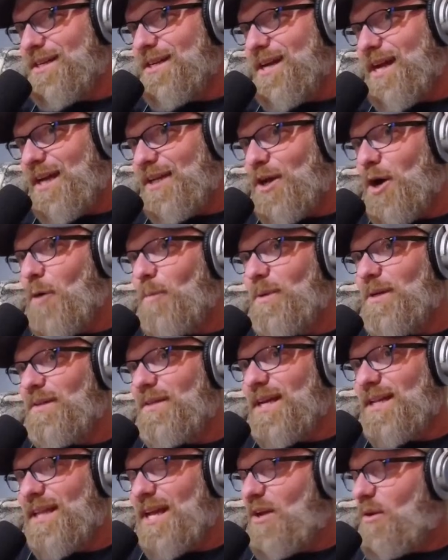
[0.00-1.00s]
and hoping
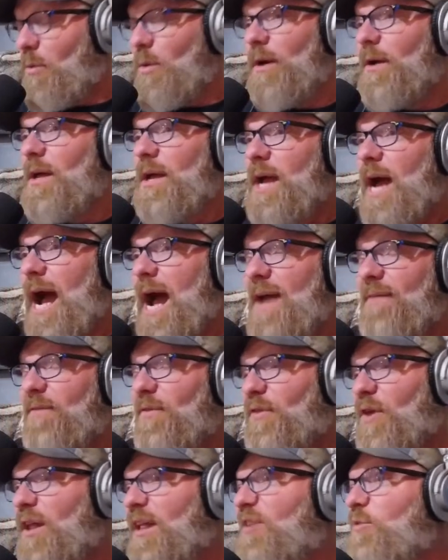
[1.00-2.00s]
that, like, I even
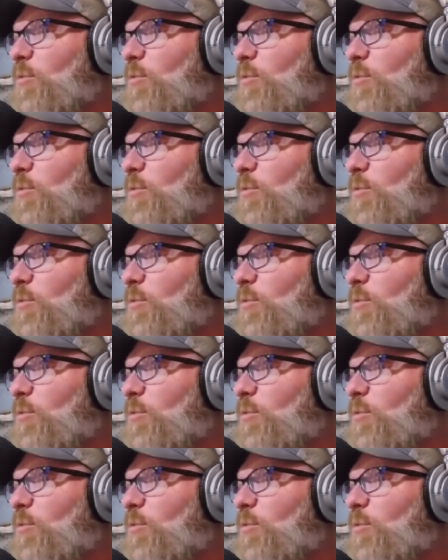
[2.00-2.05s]
thought, like,